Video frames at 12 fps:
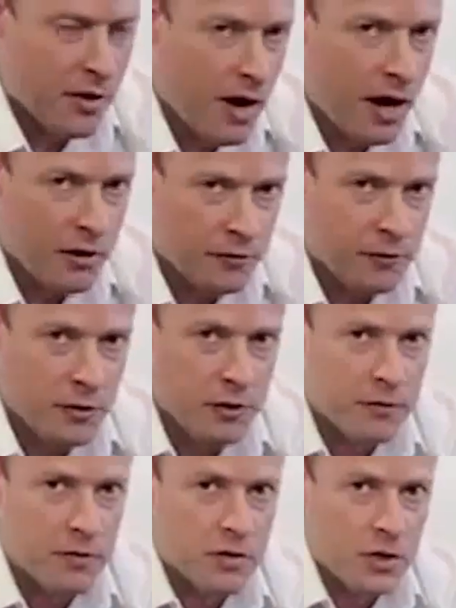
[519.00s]
there are a few
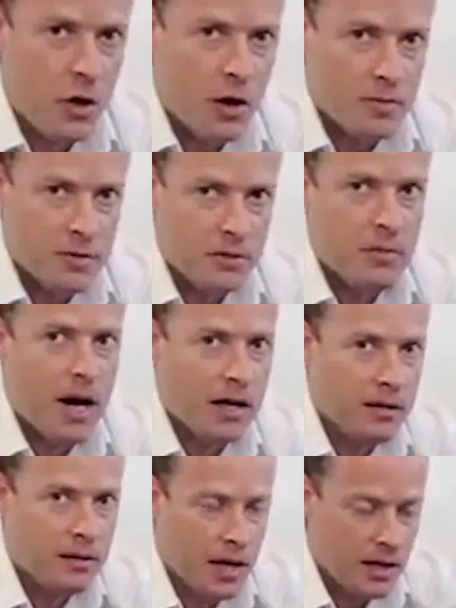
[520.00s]
different types. You
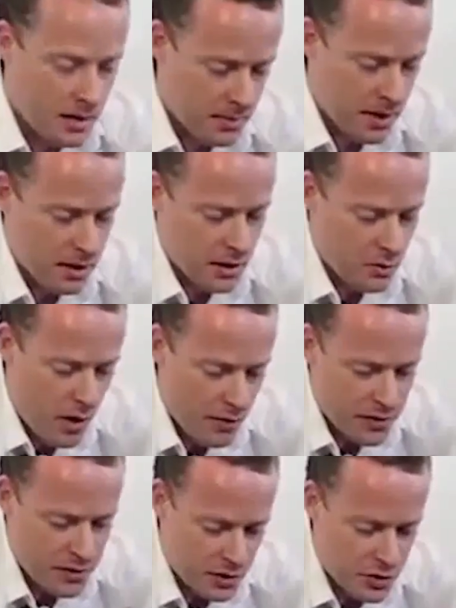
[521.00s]
may end up getting the
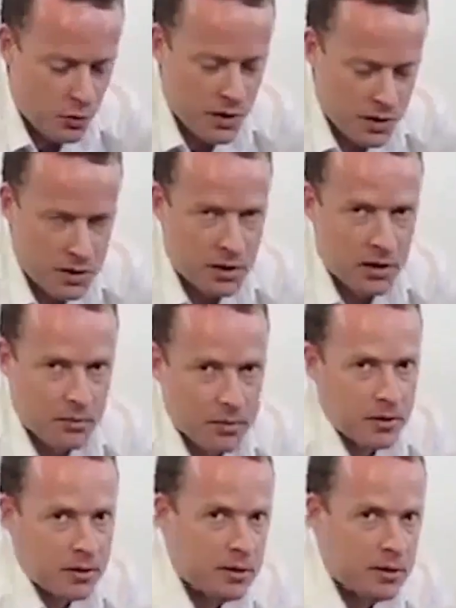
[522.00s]
one that's a twist clip.